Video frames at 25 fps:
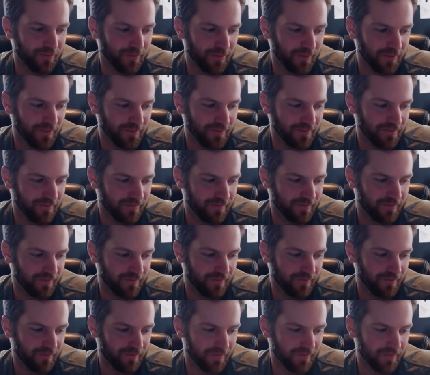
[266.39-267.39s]
we
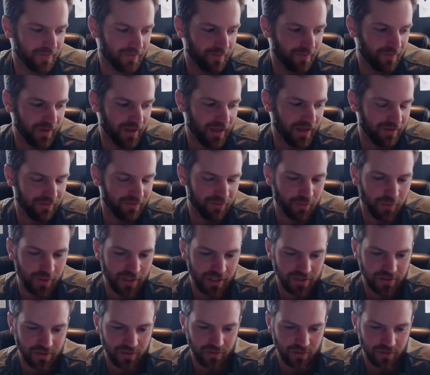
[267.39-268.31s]
have a way